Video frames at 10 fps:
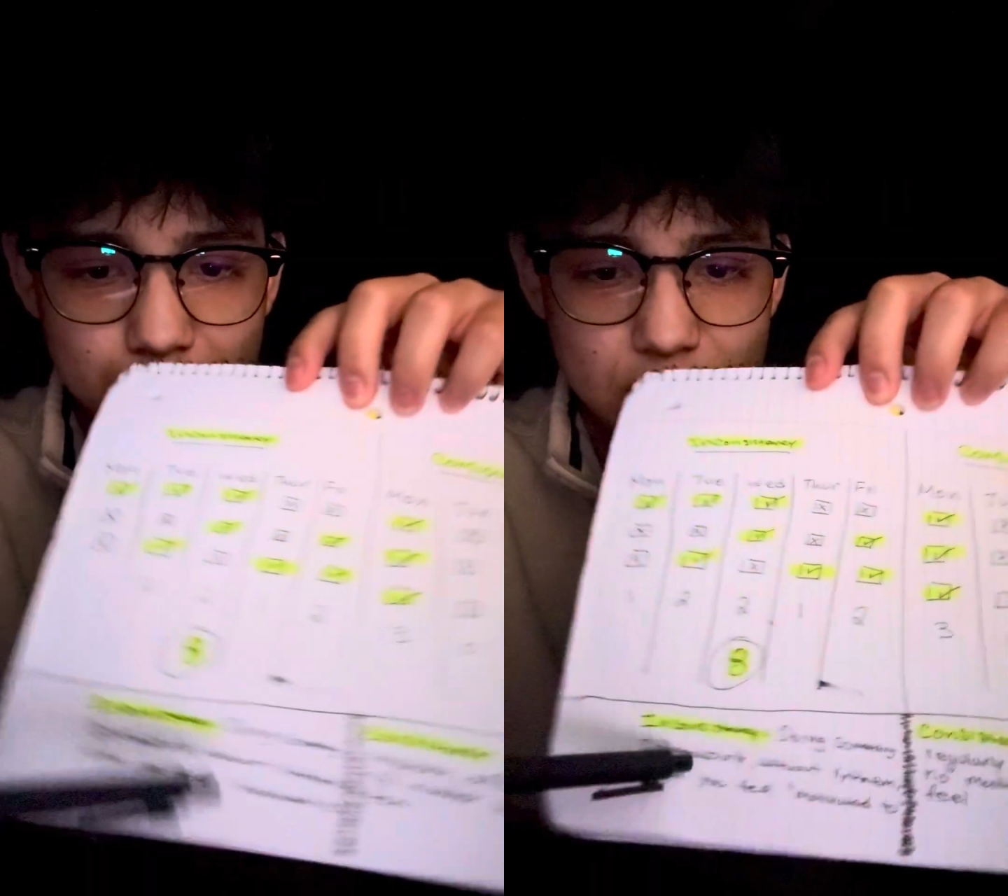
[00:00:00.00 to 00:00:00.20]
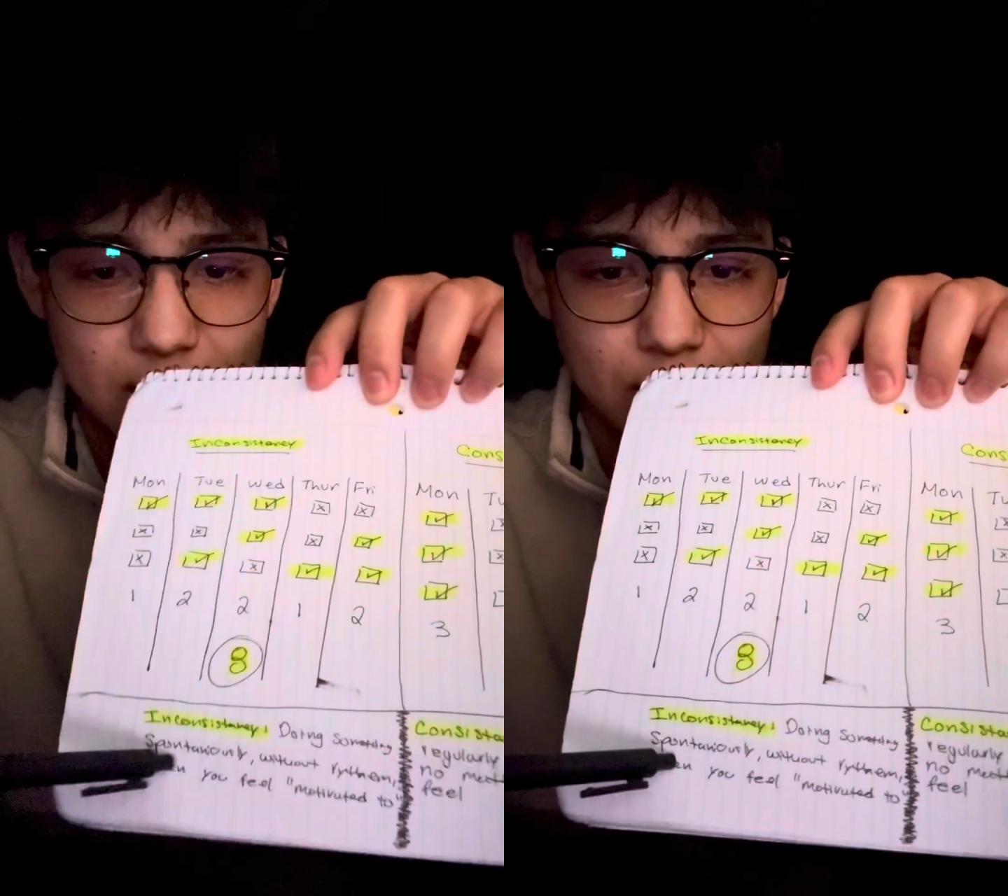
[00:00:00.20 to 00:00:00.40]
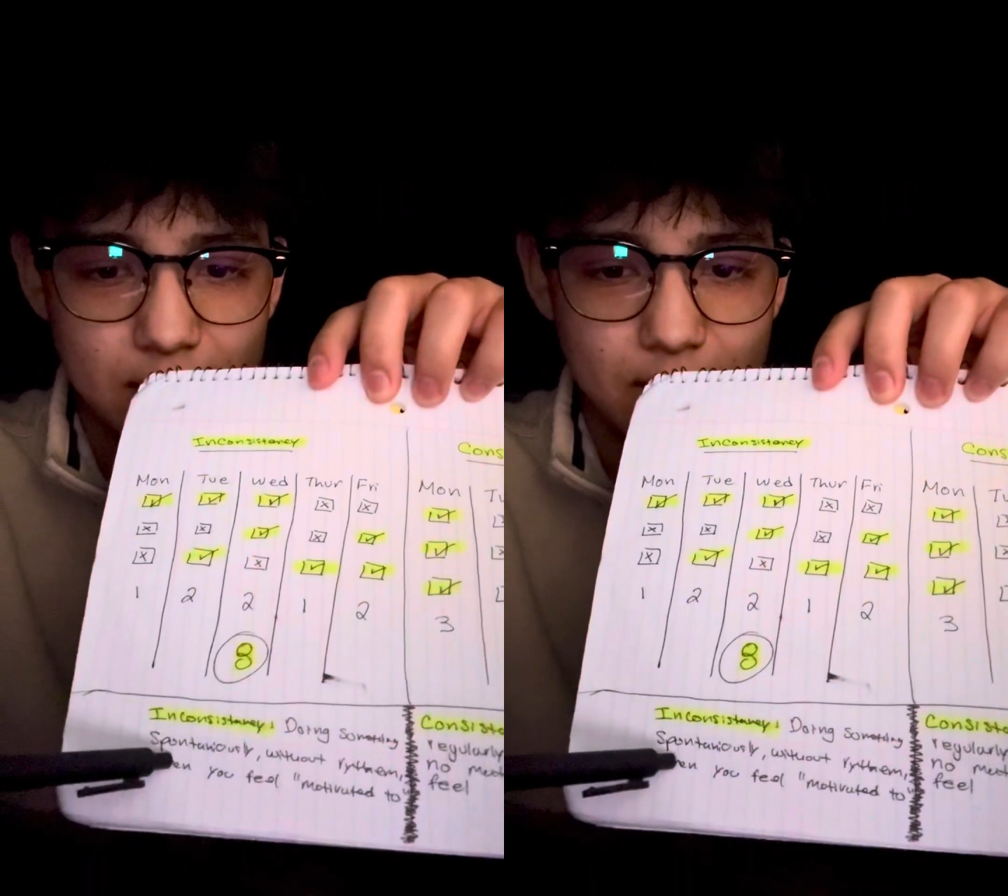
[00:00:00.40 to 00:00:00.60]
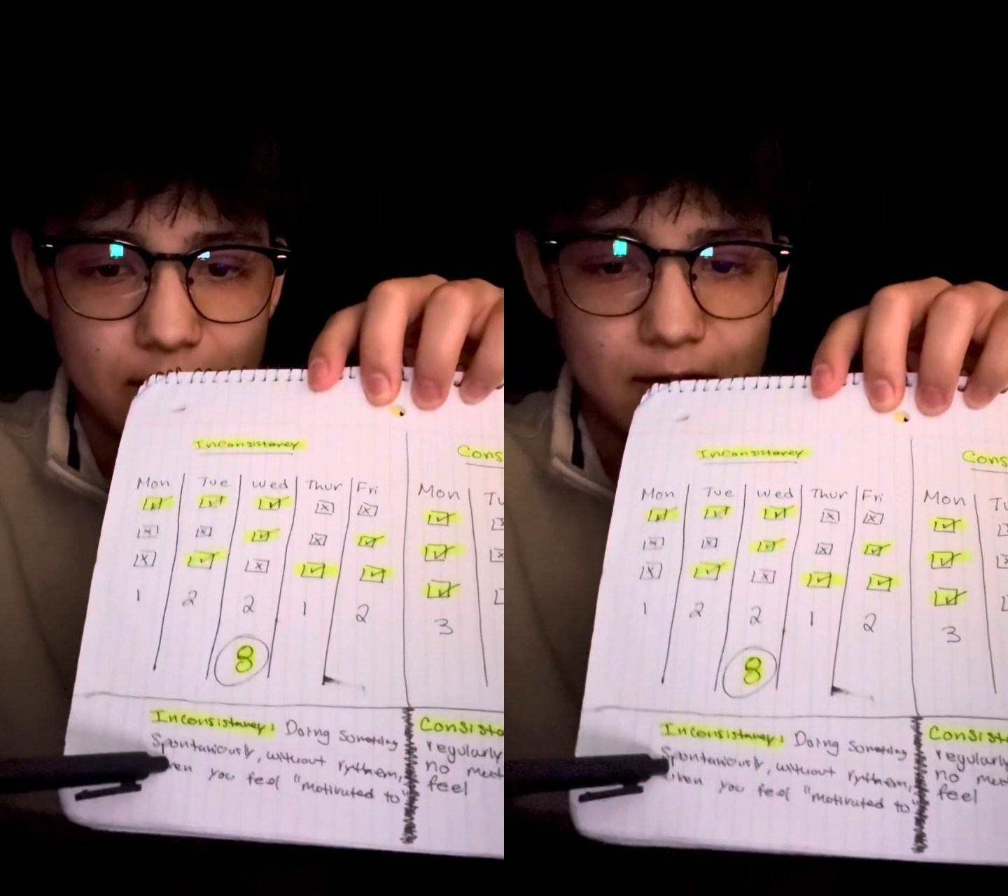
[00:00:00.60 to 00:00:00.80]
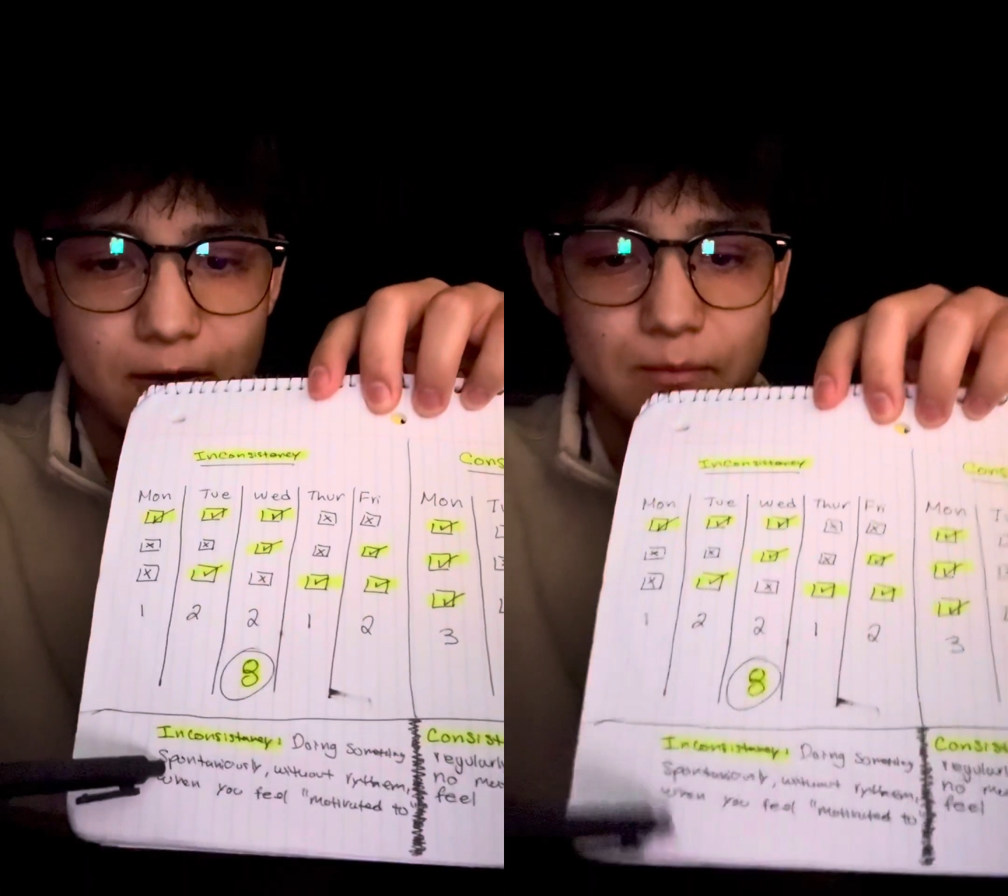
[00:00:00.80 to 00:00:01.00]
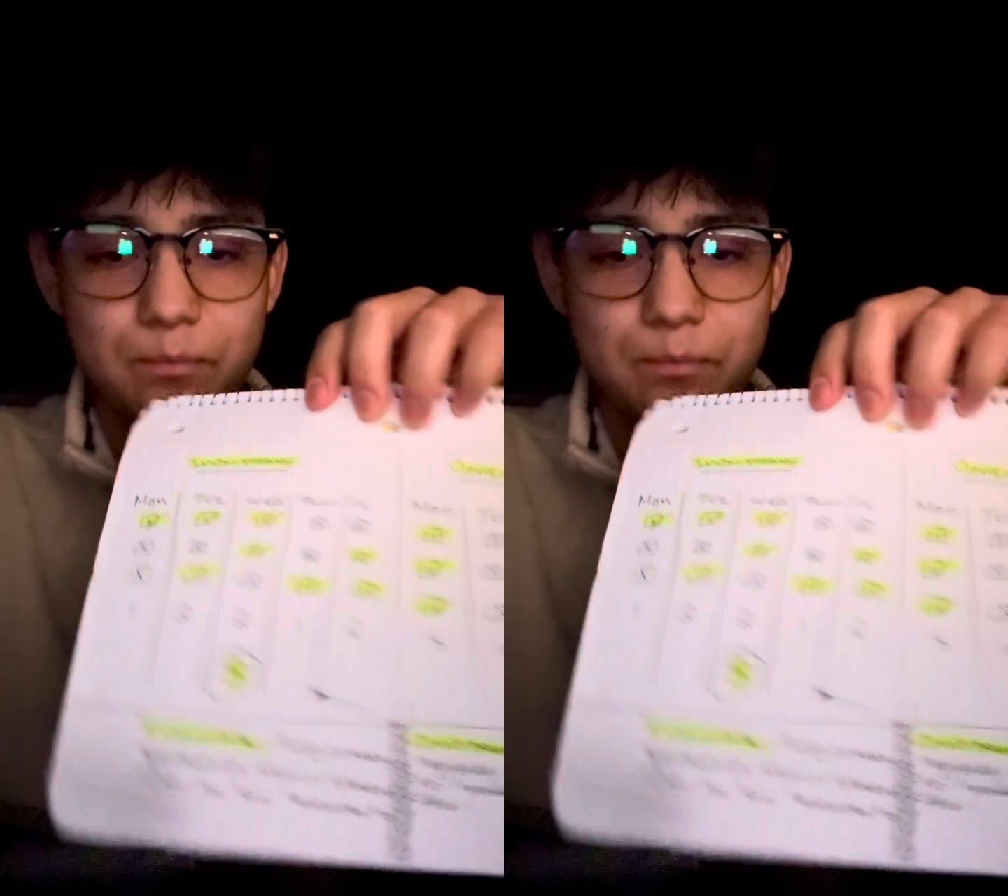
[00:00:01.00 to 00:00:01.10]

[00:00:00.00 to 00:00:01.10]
Sorry about that right here.